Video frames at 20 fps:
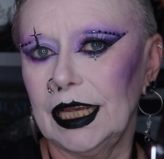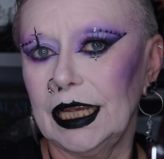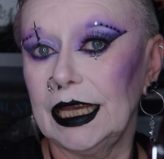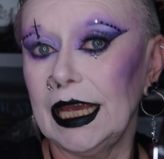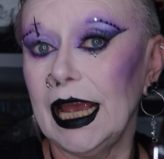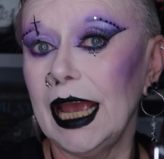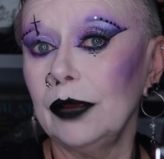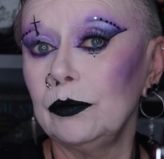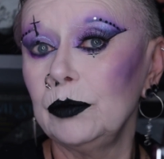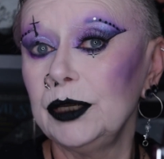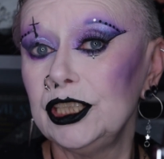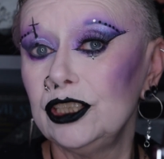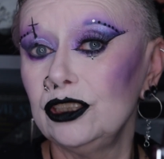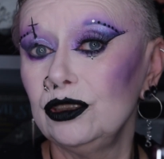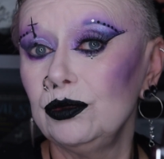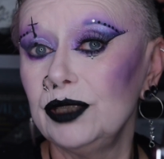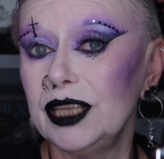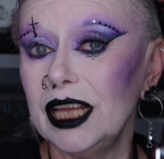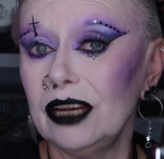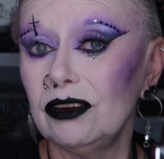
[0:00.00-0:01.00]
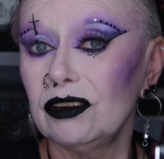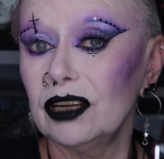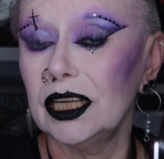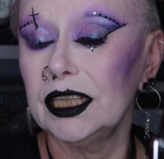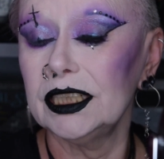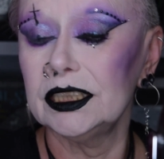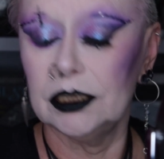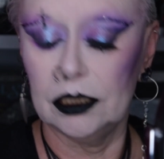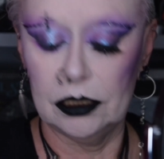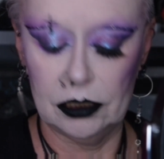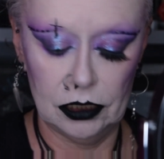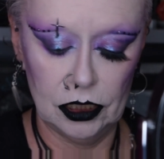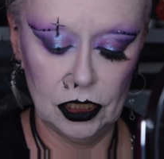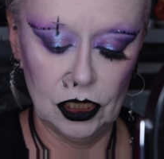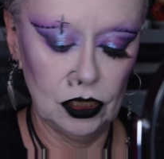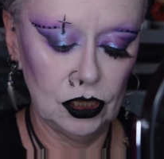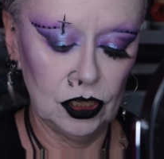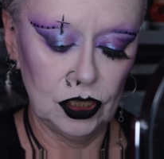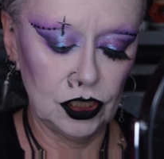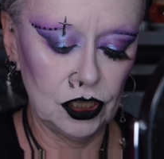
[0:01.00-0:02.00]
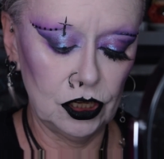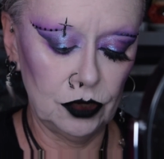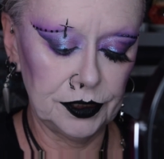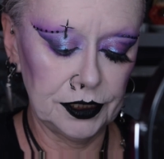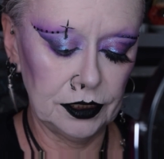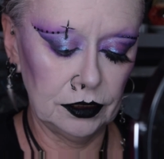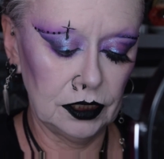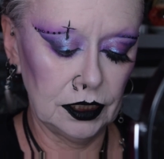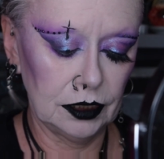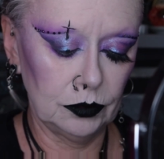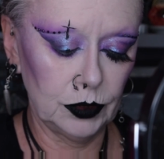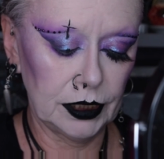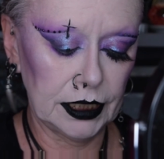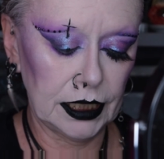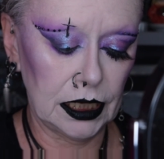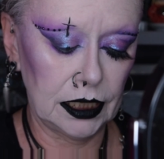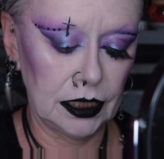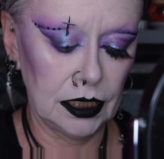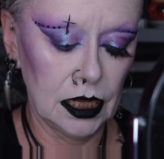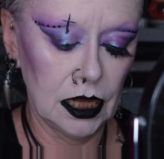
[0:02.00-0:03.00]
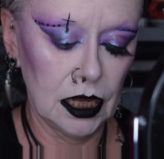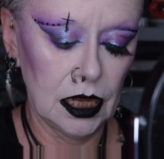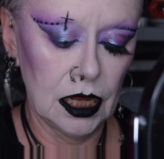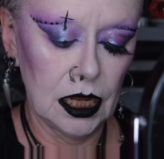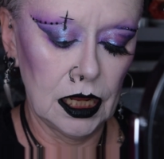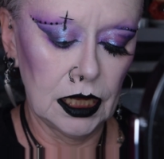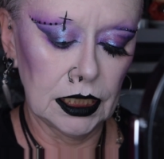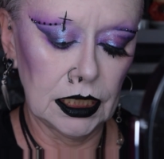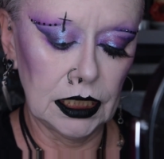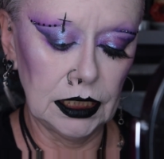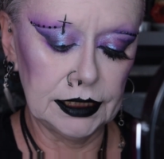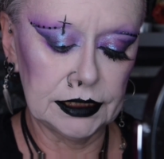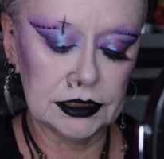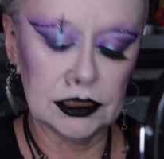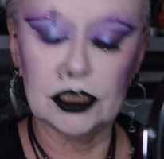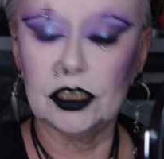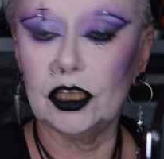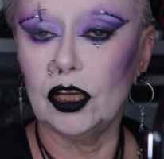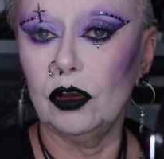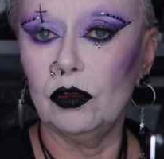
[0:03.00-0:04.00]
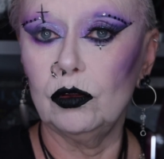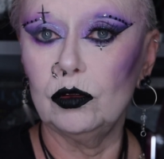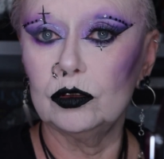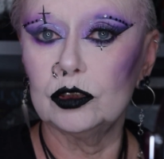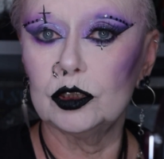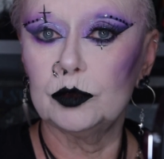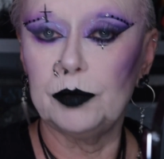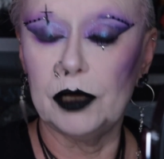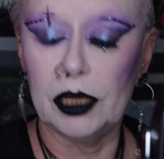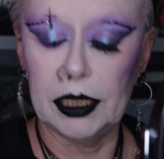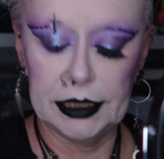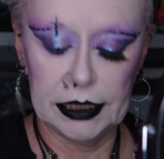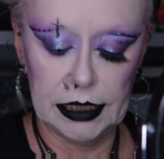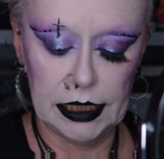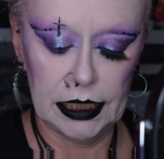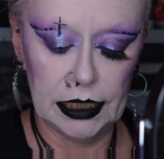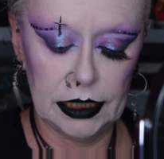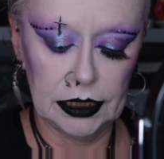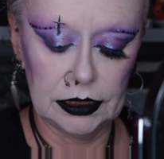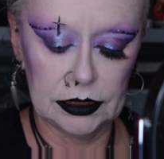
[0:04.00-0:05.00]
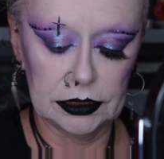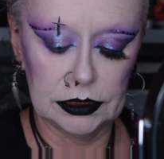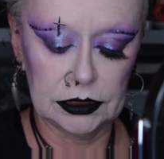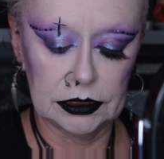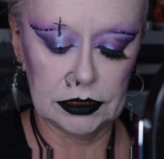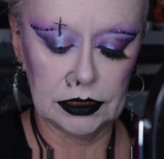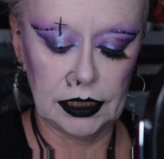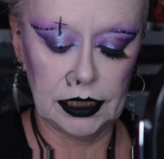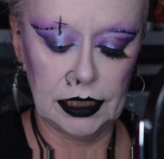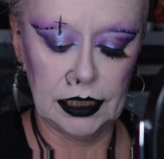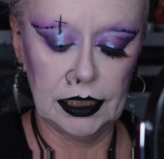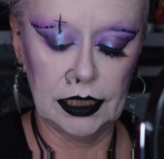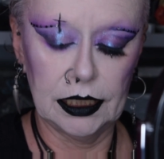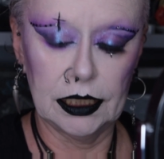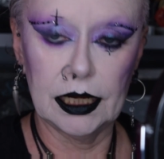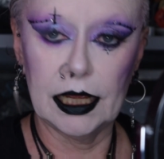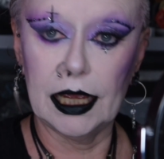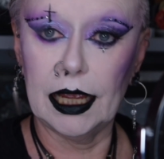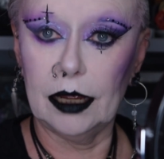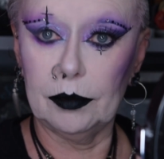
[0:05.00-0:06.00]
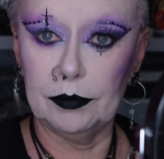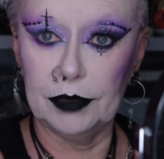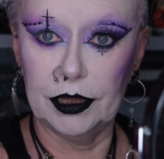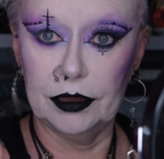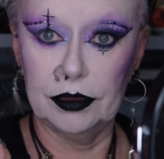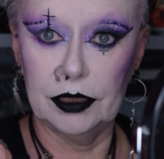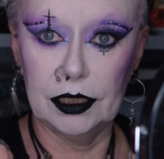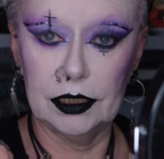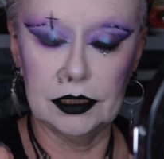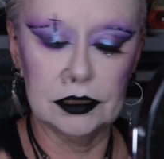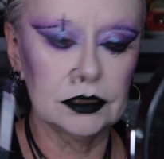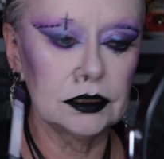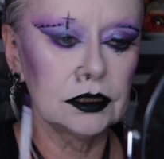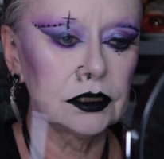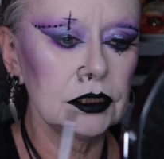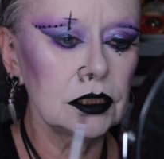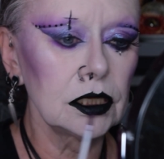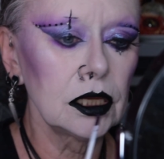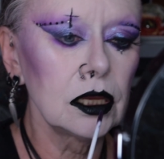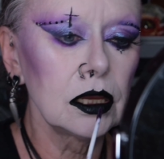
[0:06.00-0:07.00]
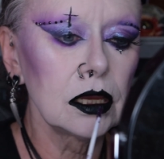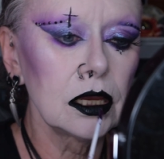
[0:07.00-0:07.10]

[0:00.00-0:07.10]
can we do without glitter? No, I don't think we can. Glitter Goals by NYX in Amethyst.